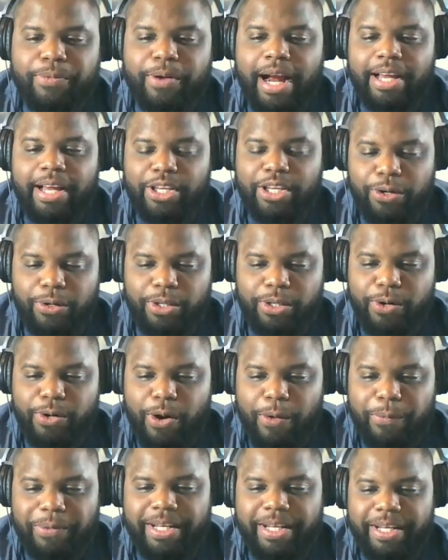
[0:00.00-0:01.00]
Briar, you,
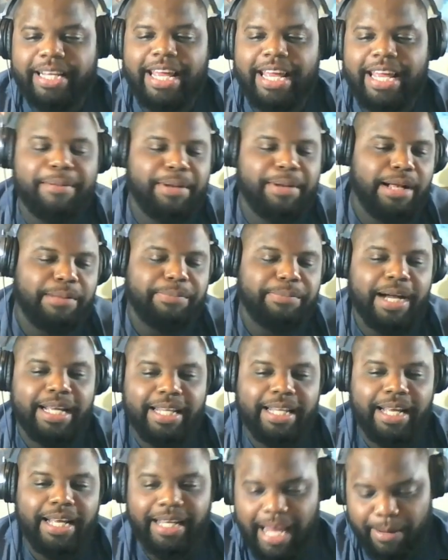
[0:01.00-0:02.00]
you open that game and I'll
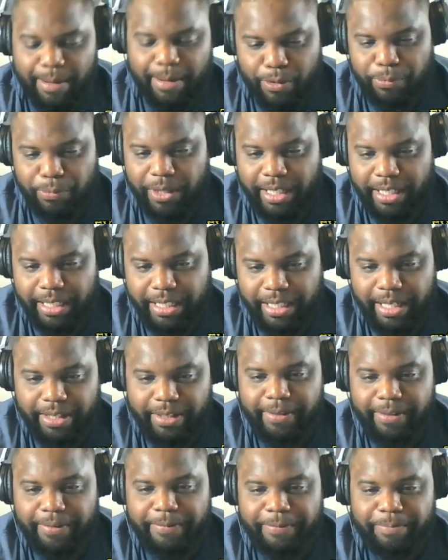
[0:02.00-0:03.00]
buy that game. We'll play it together.